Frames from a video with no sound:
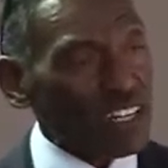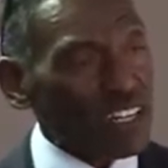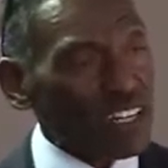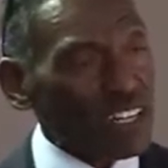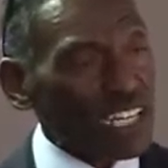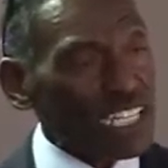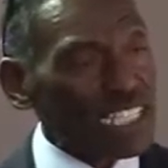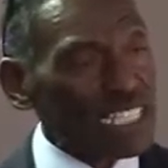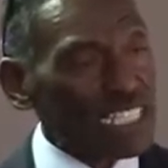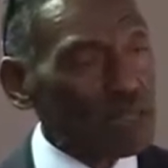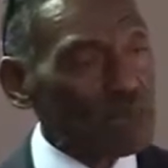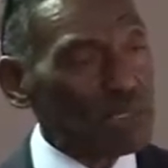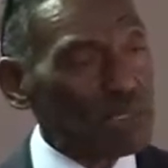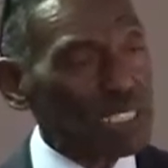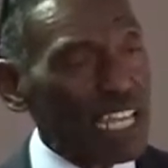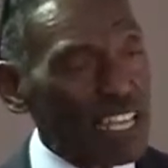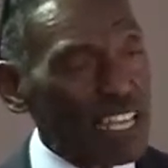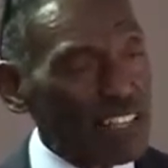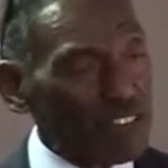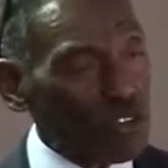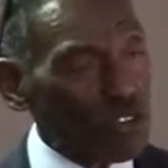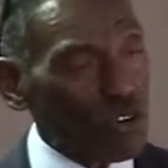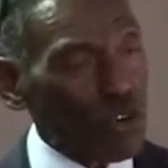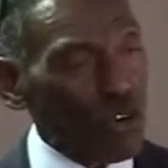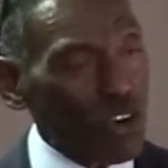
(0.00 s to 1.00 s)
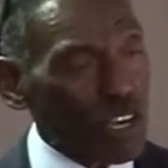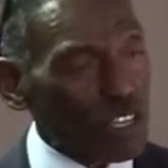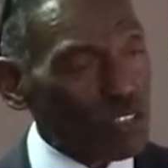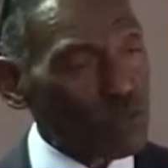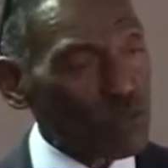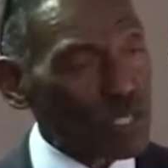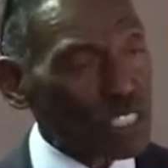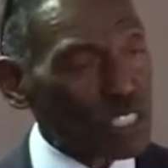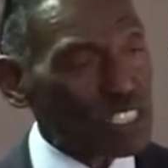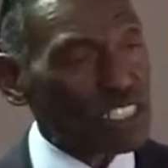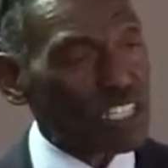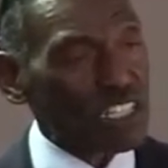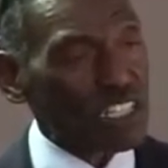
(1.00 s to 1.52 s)
eliminated organ, which is
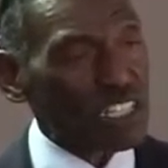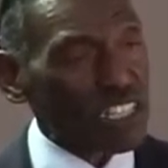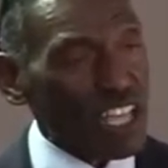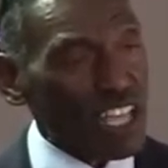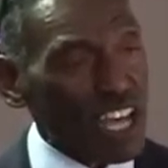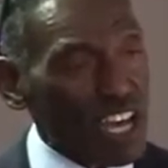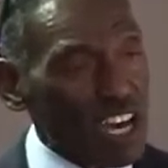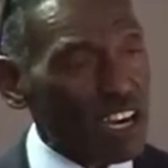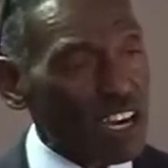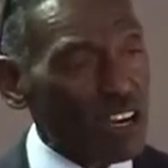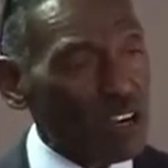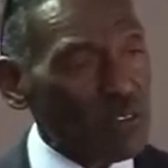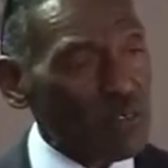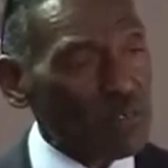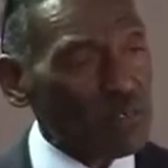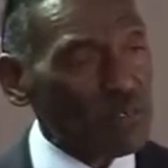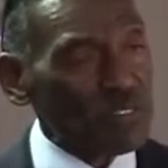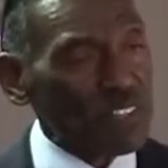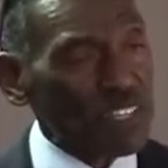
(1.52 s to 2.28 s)
the lung.